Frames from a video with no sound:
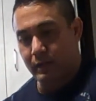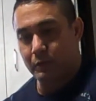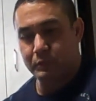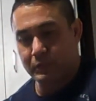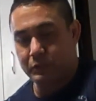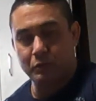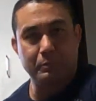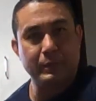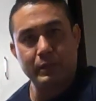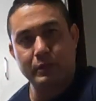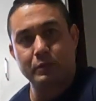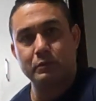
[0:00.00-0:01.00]
was issued
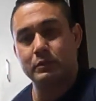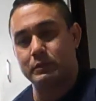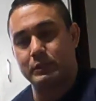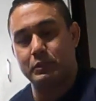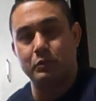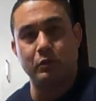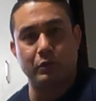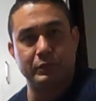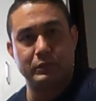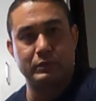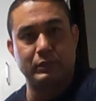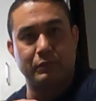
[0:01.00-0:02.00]
BDUs, I was issued all
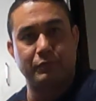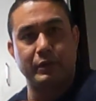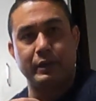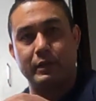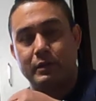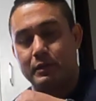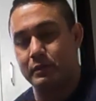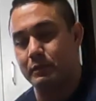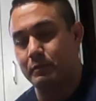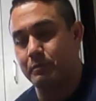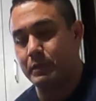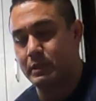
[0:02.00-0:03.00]
this stuff right here.
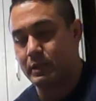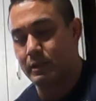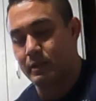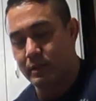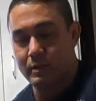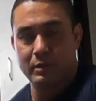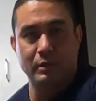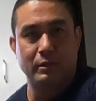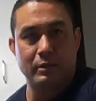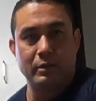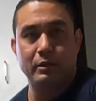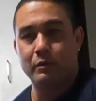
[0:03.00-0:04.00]
But then,
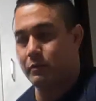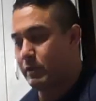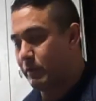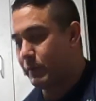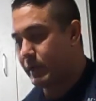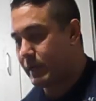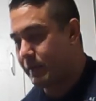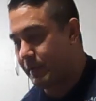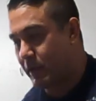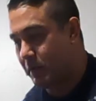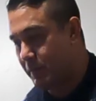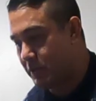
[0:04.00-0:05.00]
you know, then when I got
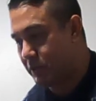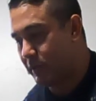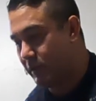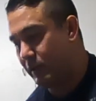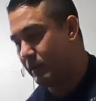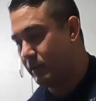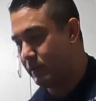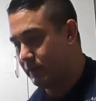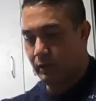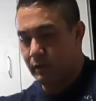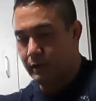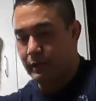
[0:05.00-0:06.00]
my commission
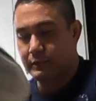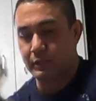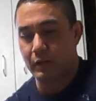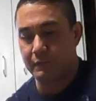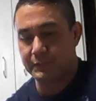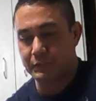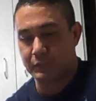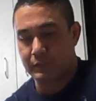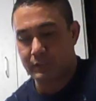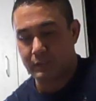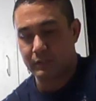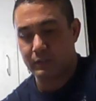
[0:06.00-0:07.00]
as an officer,